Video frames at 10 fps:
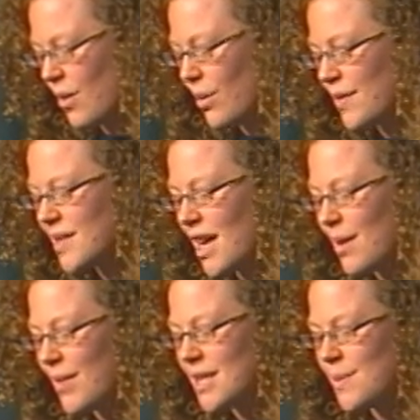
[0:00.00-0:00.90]
or the
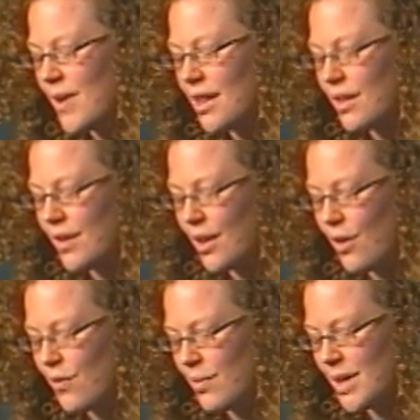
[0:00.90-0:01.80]
time I spent
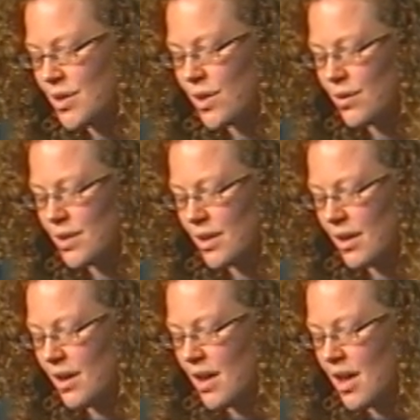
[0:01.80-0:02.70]
looking over my shoulder.